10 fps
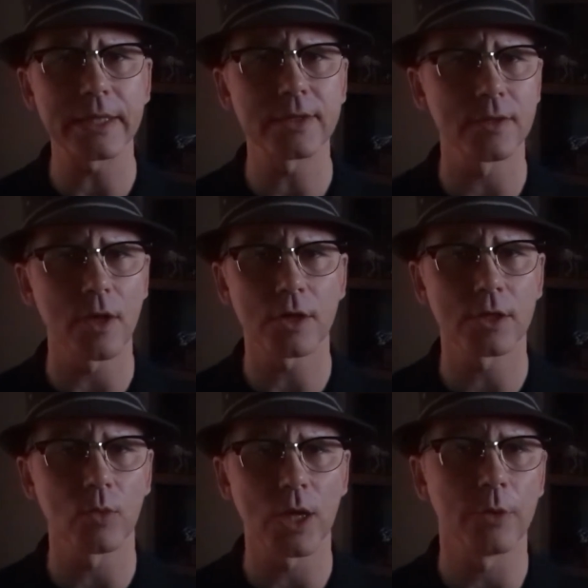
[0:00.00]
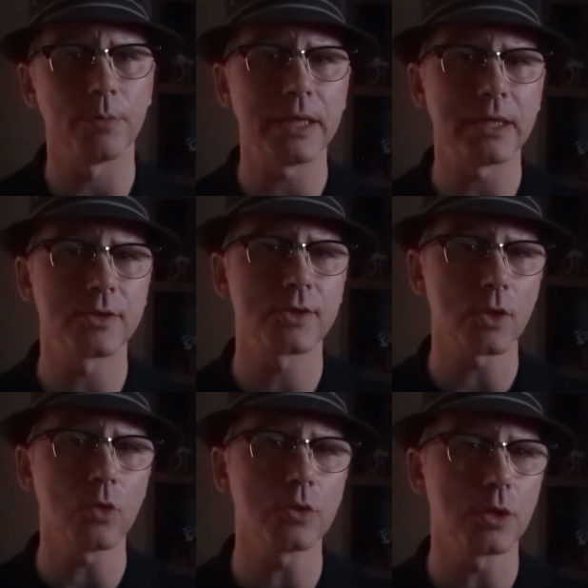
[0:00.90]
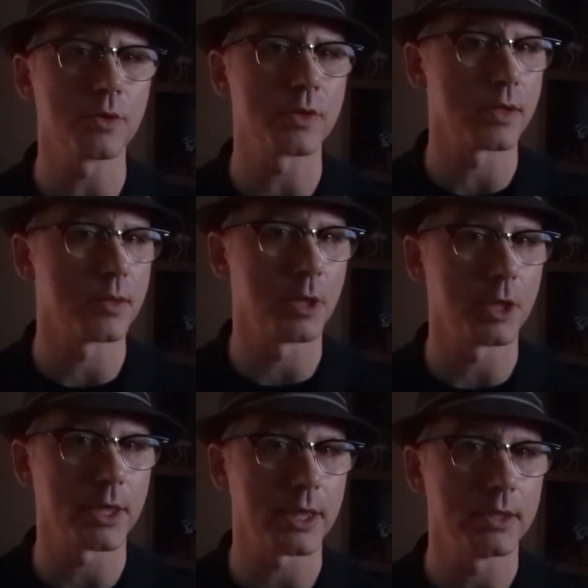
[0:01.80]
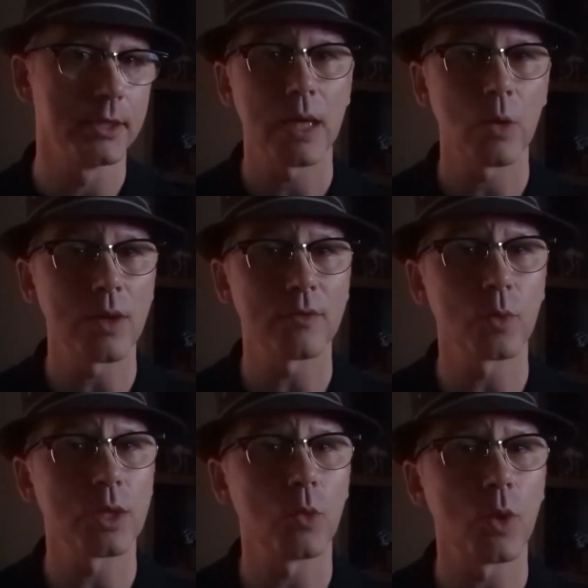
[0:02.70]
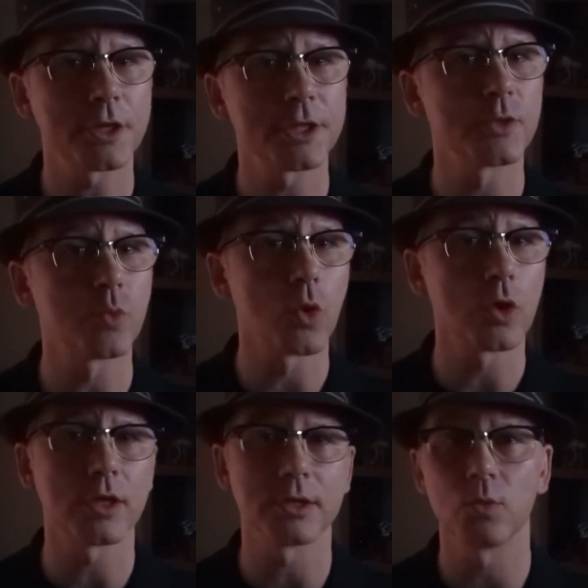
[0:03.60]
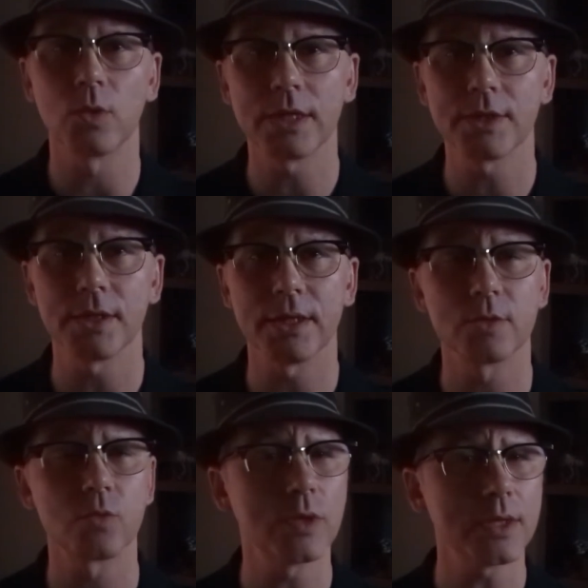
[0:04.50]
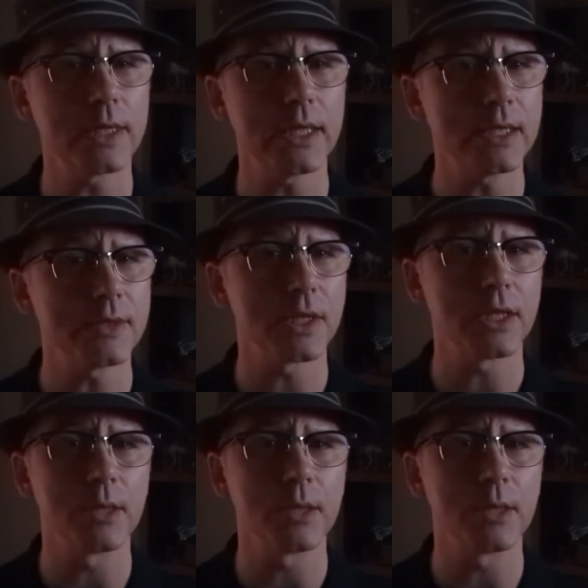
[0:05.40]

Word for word: gets knocked around, being so close to the body. However, when a watch is worn on the wrist, it's really easy